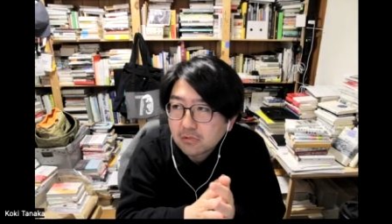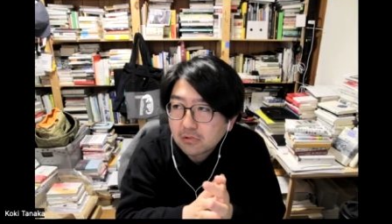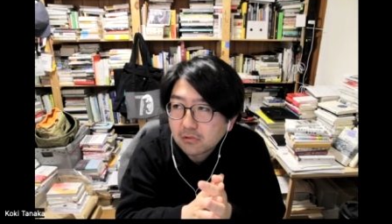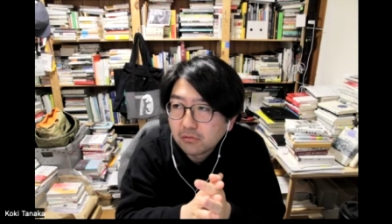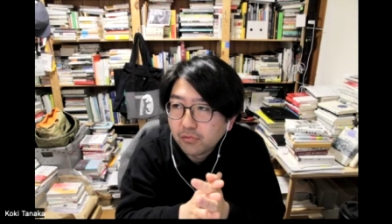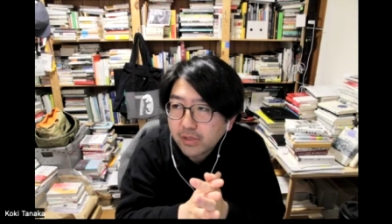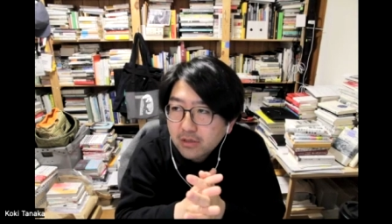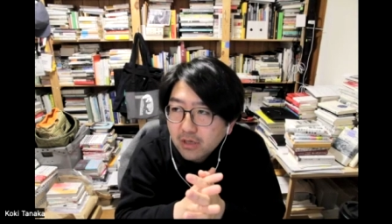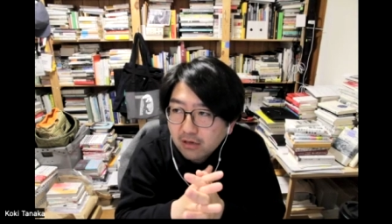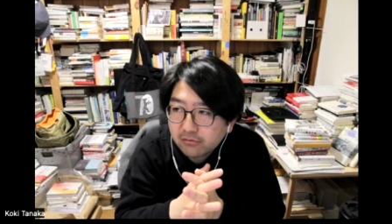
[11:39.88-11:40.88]
When you
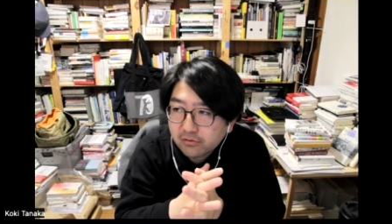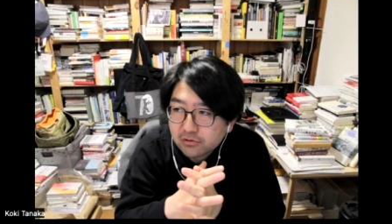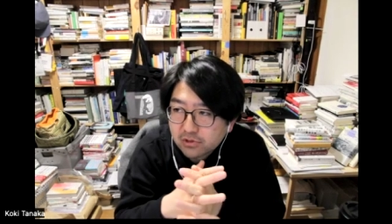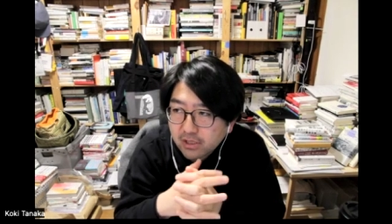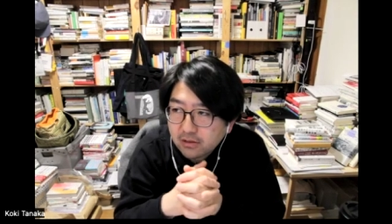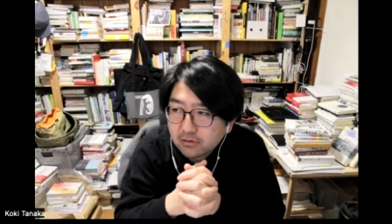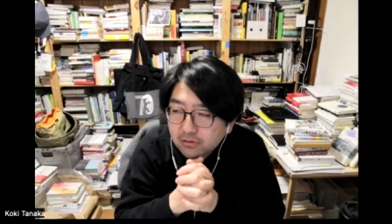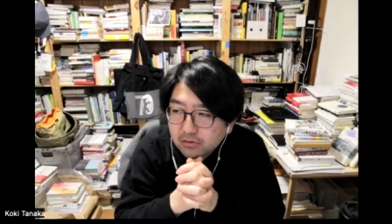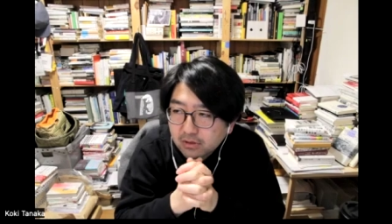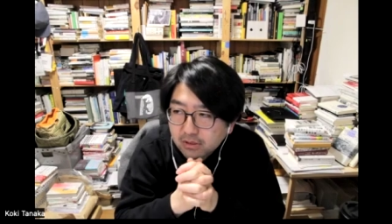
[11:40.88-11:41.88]
have a child,
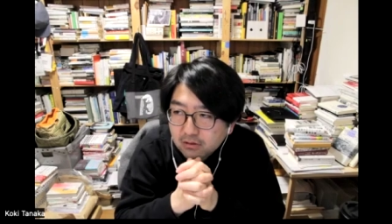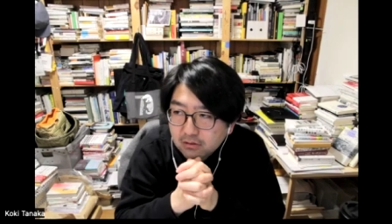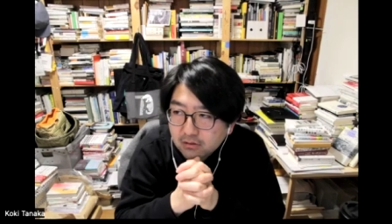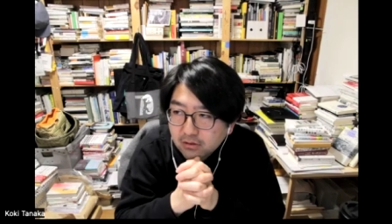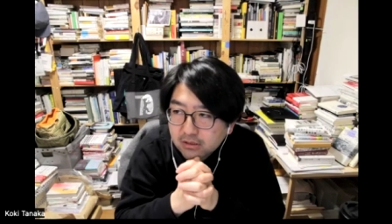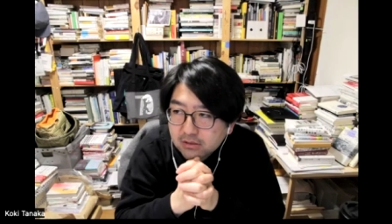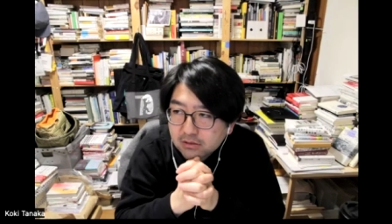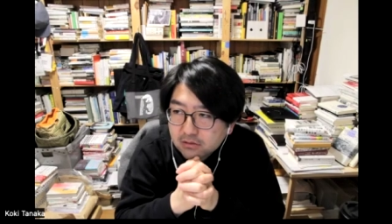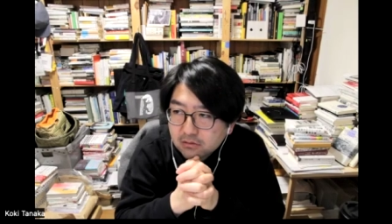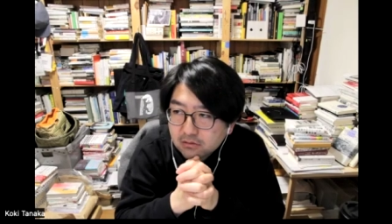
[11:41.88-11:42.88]
like it's
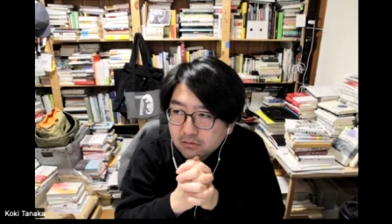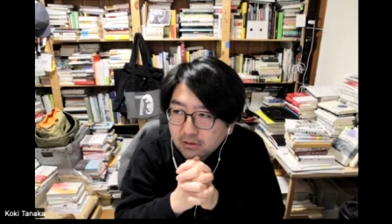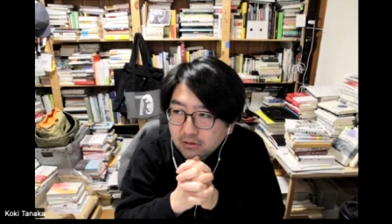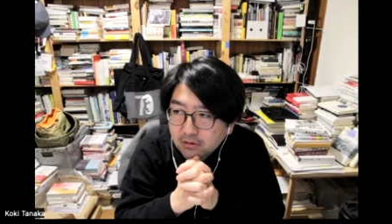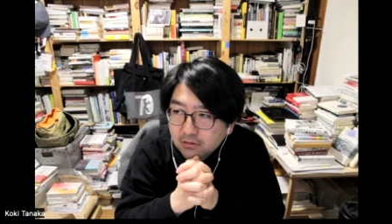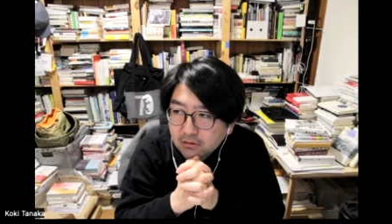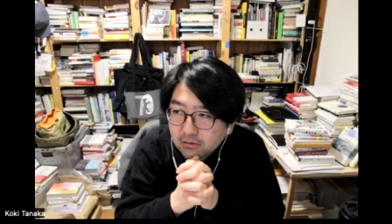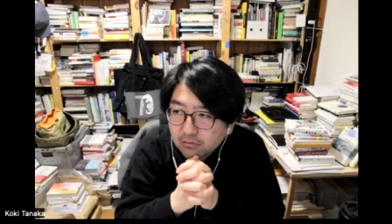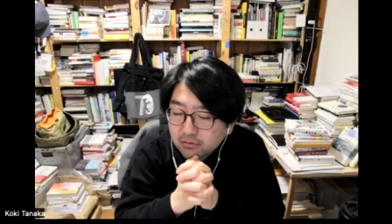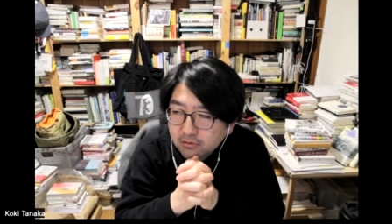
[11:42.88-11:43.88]
like
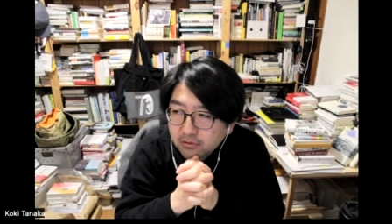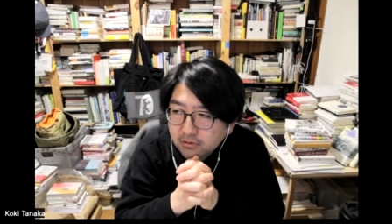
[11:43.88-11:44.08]
the